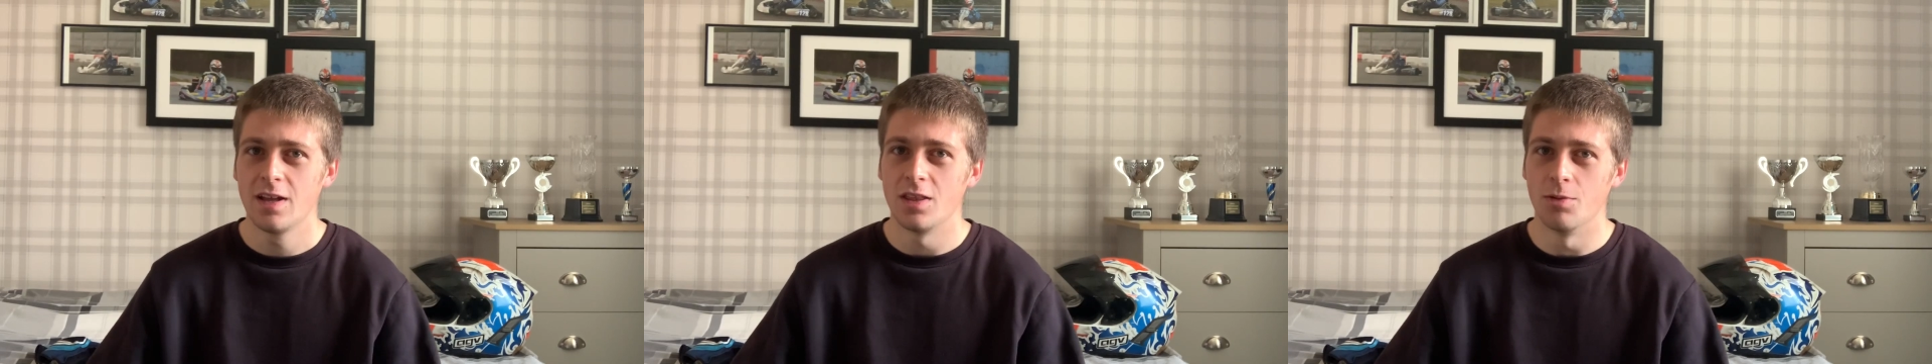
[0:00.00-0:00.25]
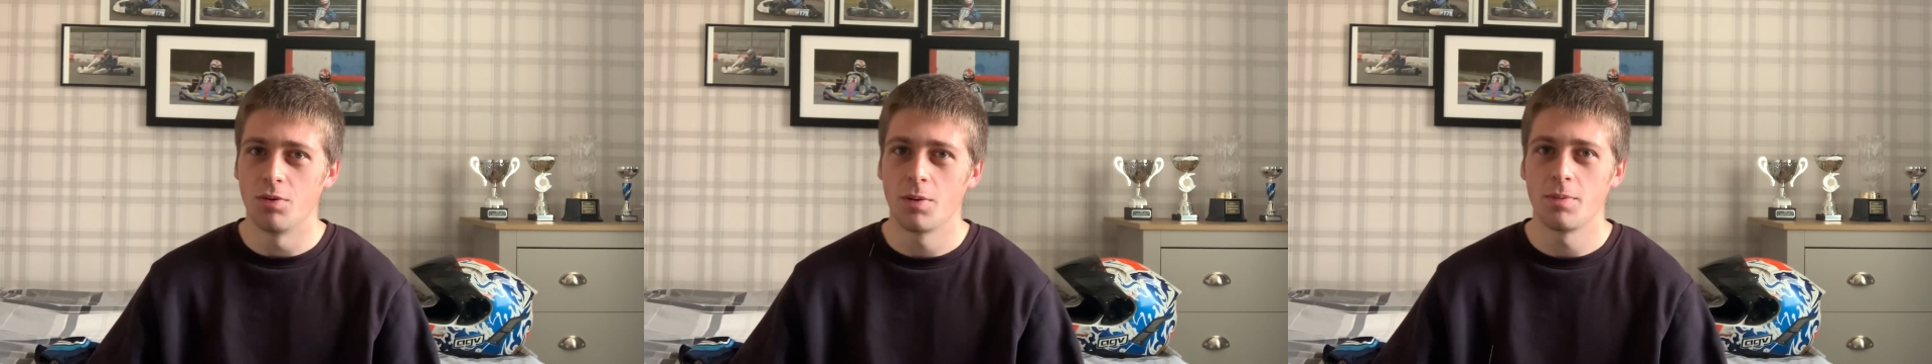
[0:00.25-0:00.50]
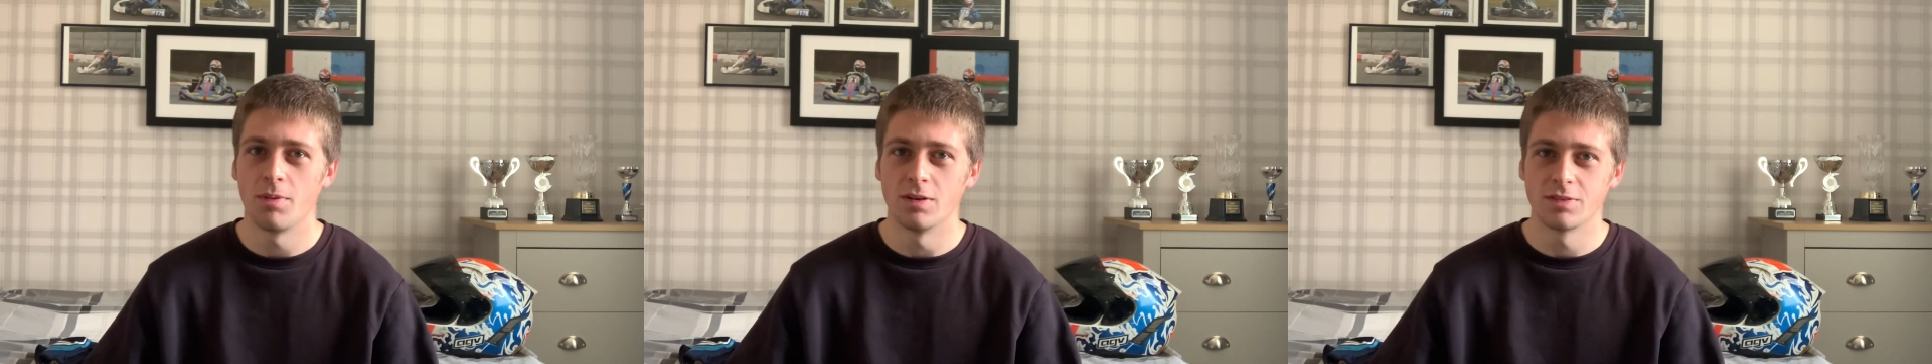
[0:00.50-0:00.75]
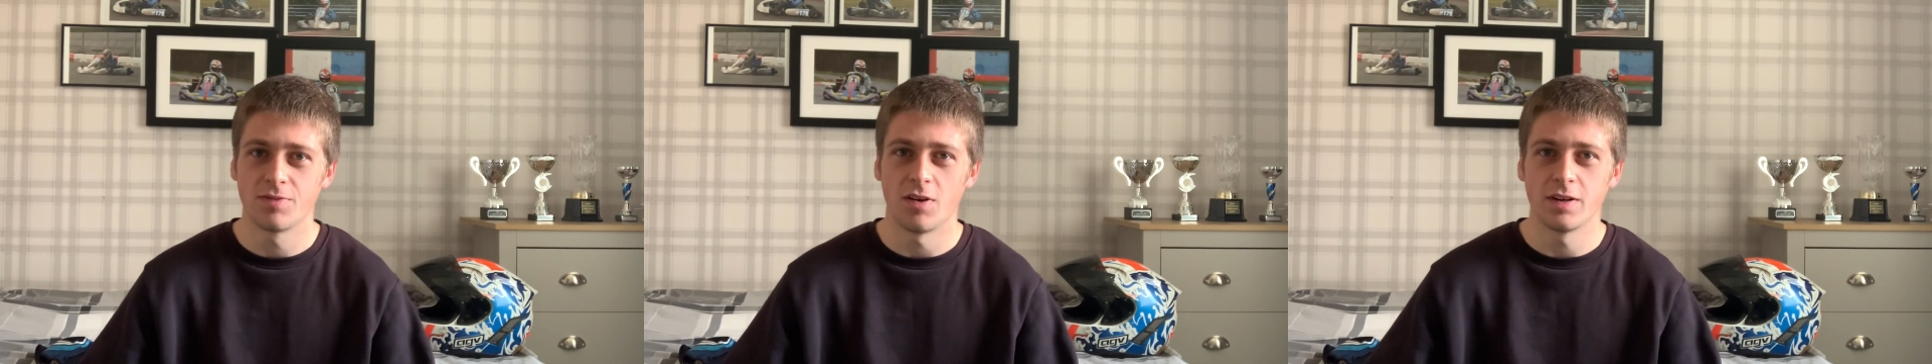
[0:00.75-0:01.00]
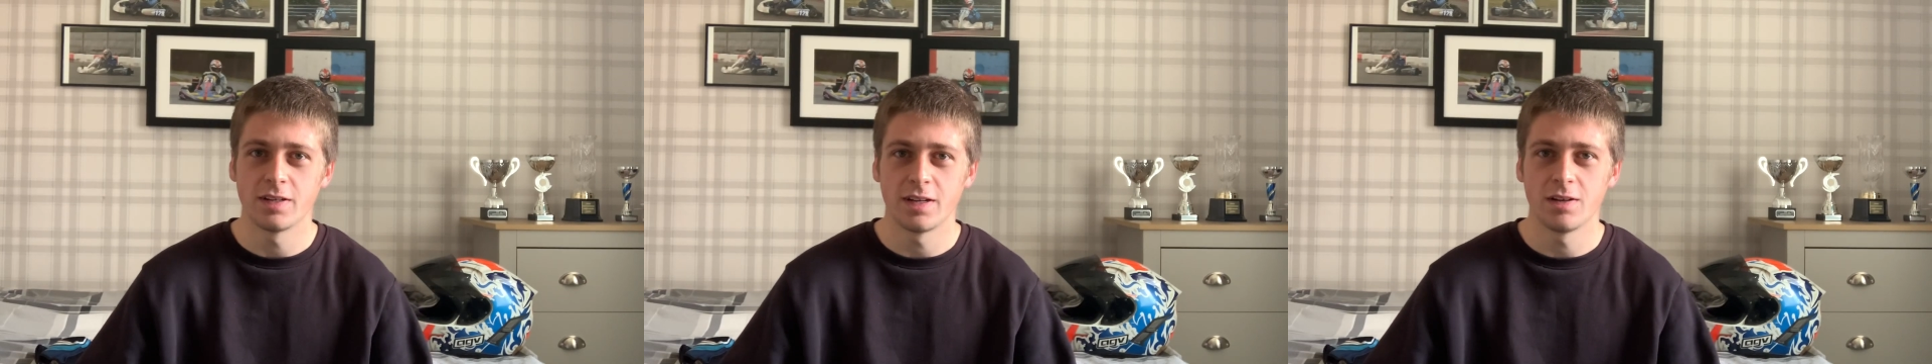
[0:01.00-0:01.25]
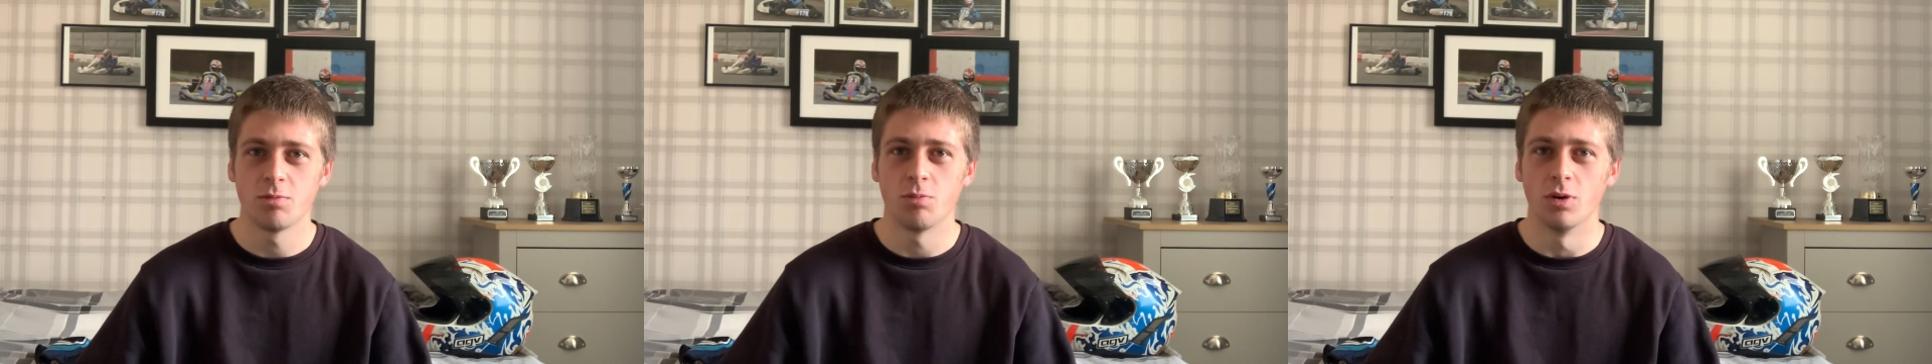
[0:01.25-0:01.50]
the problem I was
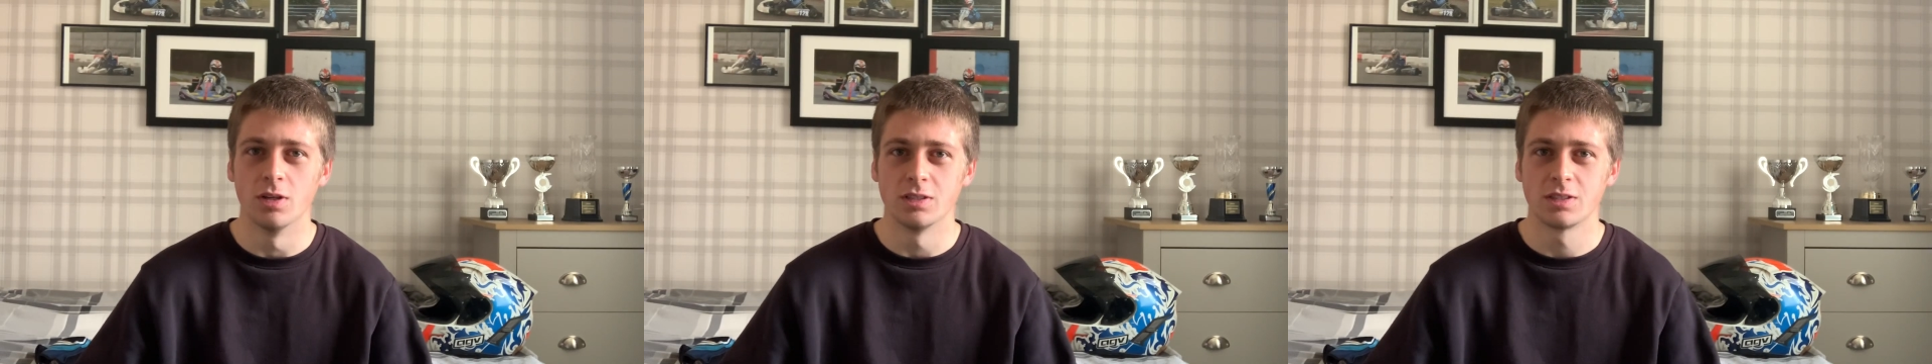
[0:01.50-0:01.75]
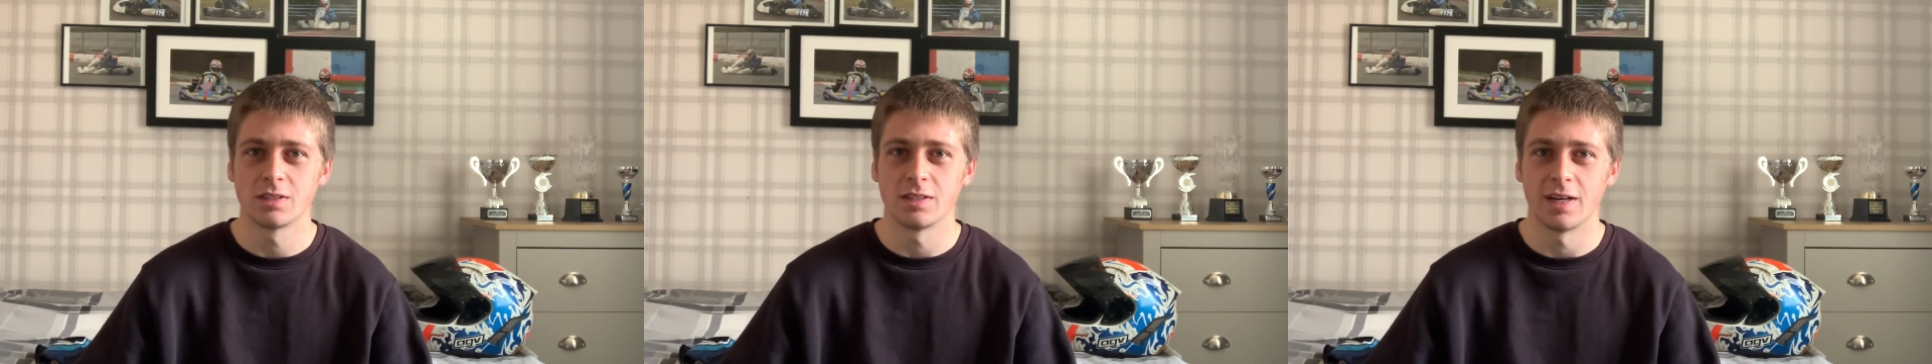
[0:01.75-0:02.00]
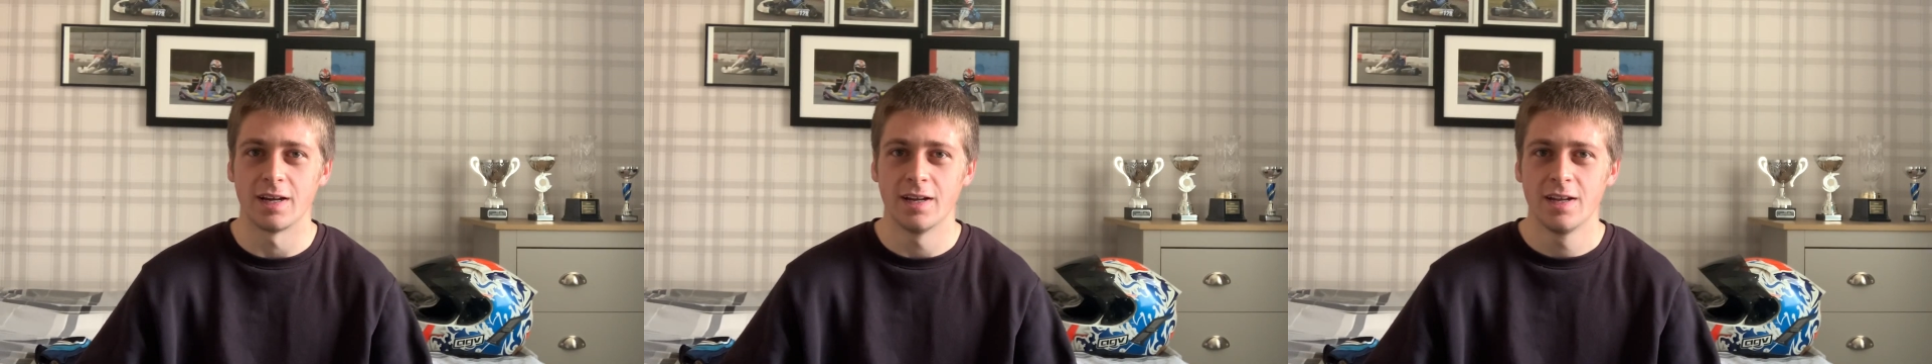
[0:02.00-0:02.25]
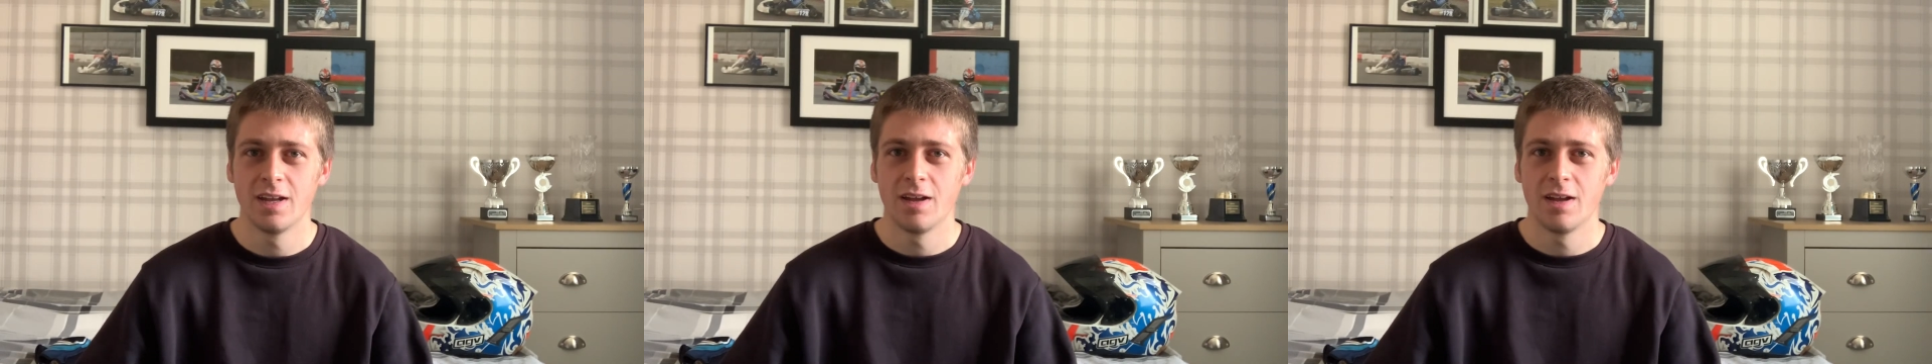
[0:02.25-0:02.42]
finding was that